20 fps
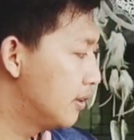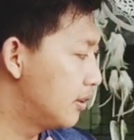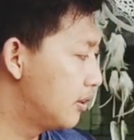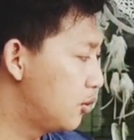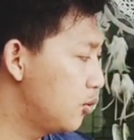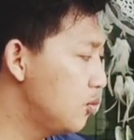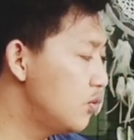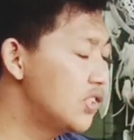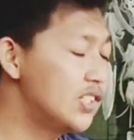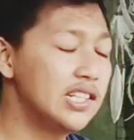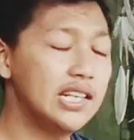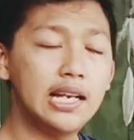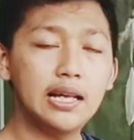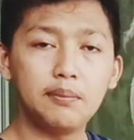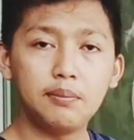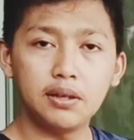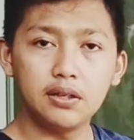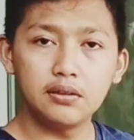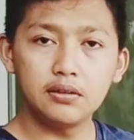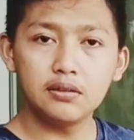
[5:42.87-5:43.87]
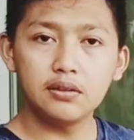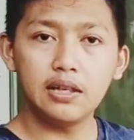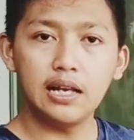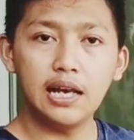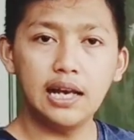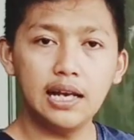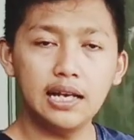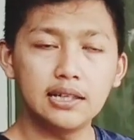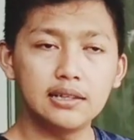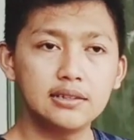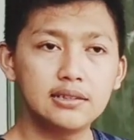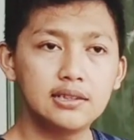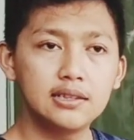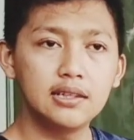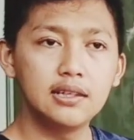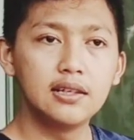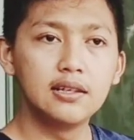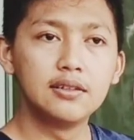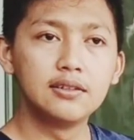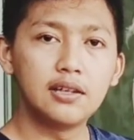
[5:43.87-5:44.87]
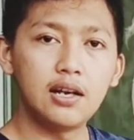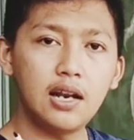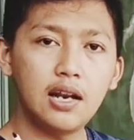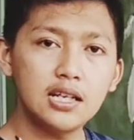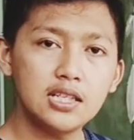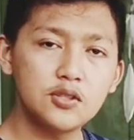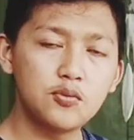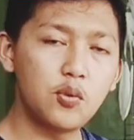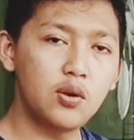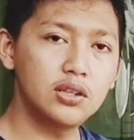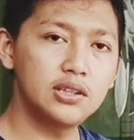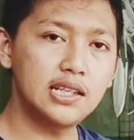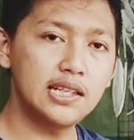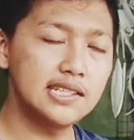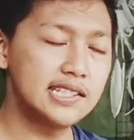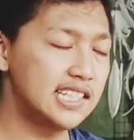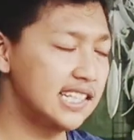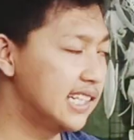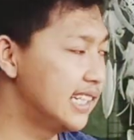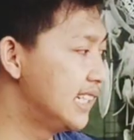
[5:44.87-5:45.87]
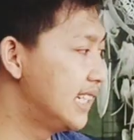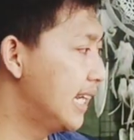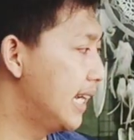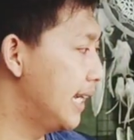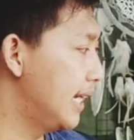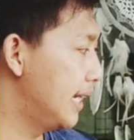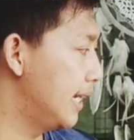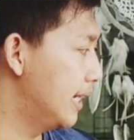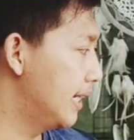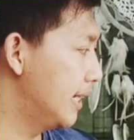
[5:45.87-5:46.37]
2 syllable and the last word is ye.